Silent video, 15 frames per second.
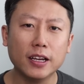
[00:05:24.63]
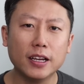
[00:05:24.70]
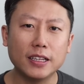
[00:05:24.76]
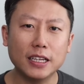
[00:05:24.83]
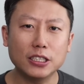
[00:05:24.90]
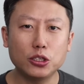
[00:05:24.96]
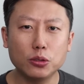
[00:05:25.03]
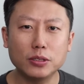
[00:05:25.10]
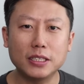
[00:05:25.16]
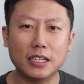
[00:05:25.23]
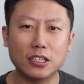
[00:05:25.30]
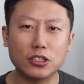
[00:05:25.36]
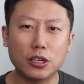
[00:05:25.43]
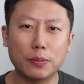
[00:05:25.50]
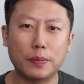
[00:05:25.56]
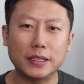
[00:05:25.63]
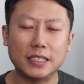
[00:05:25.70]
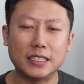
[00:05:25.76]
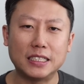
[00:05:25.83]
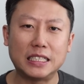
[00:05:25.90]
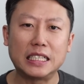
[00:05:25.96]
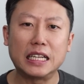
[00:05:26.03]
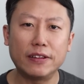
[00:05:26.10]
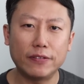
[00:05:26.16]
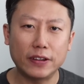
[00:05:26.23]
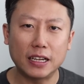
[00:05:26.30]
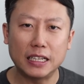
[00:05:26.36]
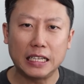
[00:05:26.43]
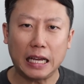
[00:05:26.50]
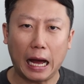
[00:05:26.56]
that shows that the share price is
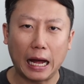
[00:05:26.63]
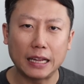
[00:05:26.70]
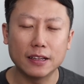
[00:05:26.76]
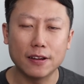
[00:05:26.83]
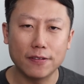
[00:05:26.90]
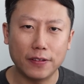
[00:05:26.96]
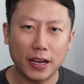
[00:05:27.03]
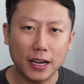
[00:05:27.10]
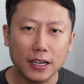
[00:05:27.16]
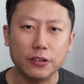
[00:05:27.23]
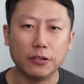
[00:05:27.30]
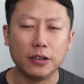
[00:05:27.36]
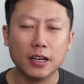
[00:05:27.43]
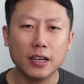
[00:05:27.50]
significantly undervalued.